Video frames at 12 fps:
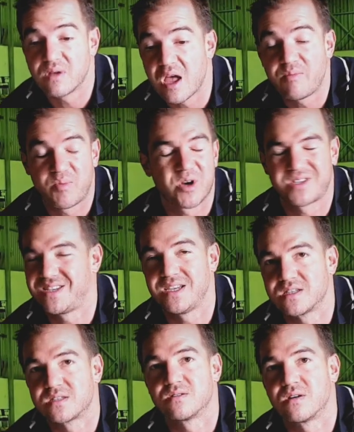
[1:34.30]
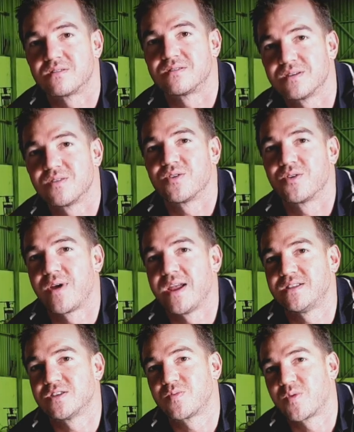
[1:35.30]
epoxy is not the
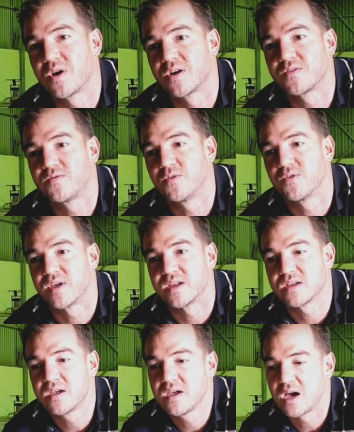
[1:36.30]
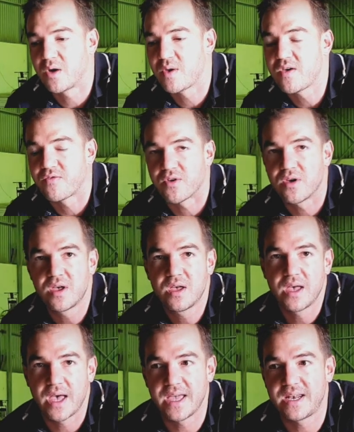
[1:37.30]
greatest product for that. However,
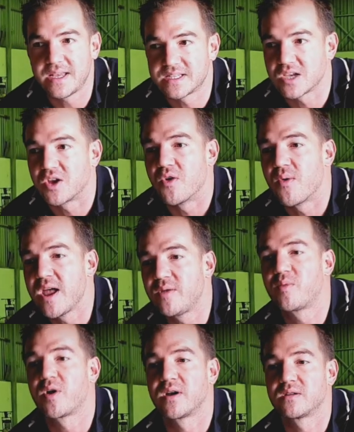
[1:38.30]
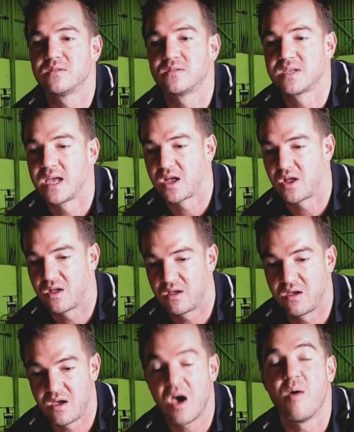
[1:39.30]
it is a great product to take
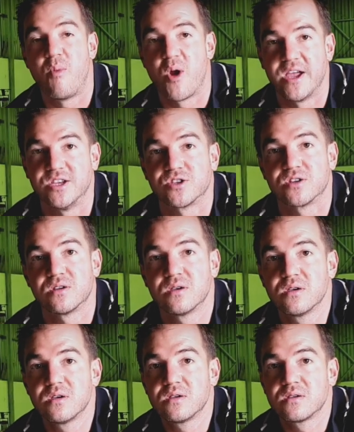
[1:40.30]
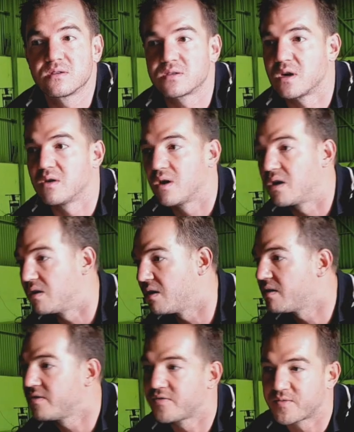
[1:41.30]
abrasion. So a
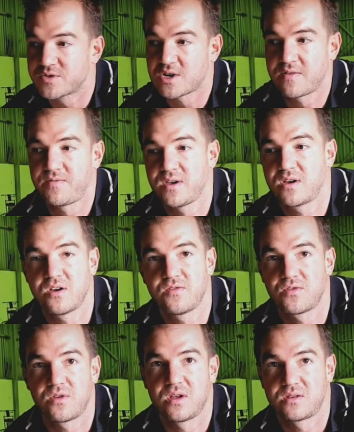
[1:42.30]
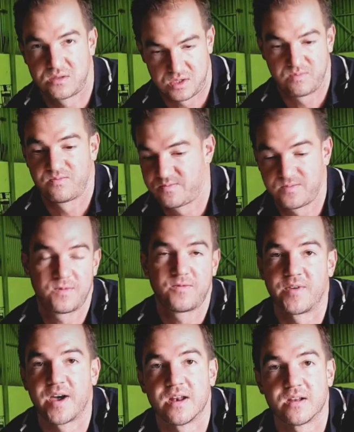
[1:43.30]
lot of traffic over it,
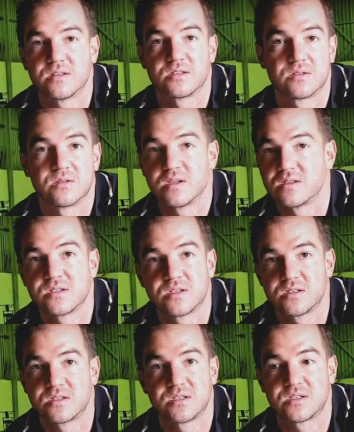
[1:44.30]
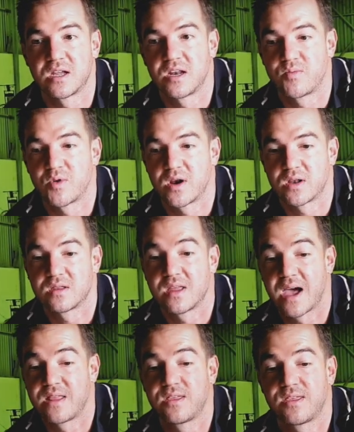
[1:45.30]
fine, it's a stunning product. The
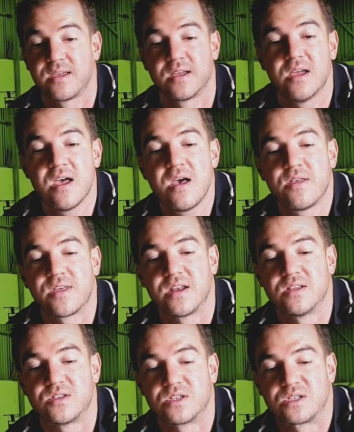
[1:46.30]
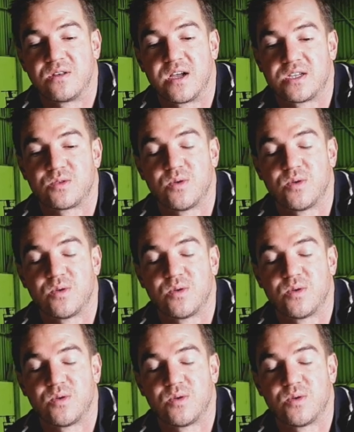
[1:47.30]
other thing that it's nice